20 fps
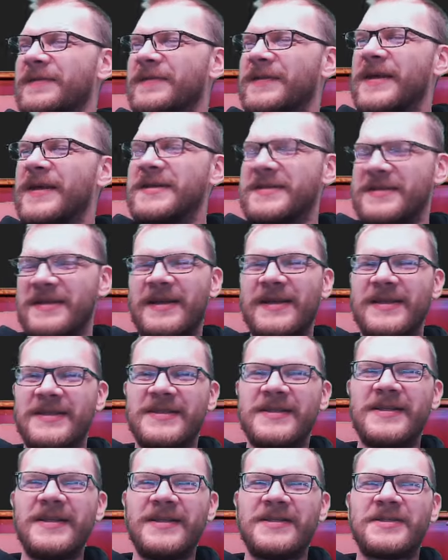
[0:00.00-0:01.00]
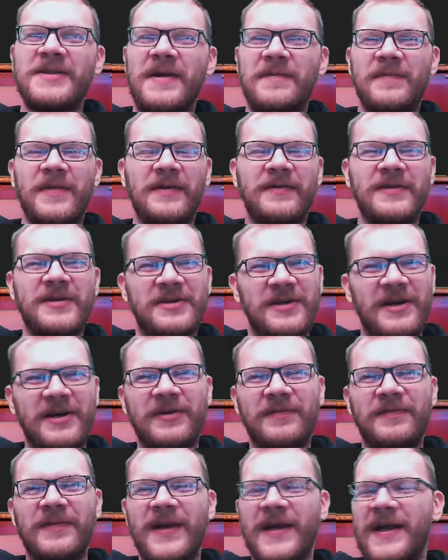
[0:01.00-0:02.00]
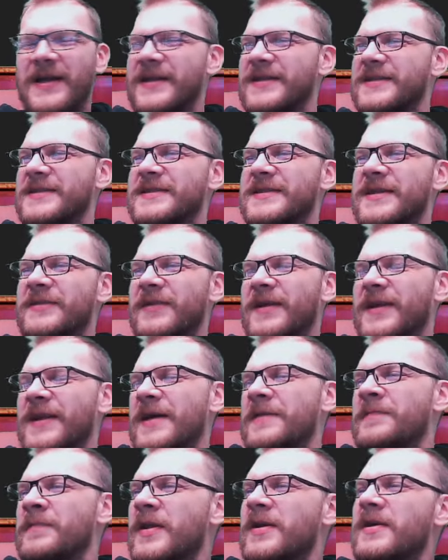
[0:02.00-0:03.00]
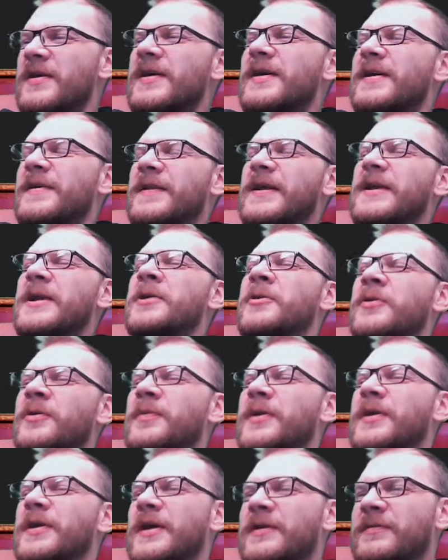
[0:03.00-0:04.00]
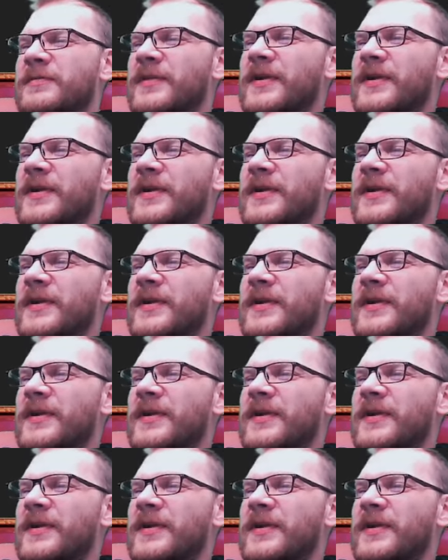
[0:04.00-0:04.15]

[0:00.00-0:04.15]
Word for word: there's like a skill champion with shrug of mechanics and stuff like that, then it could be rough.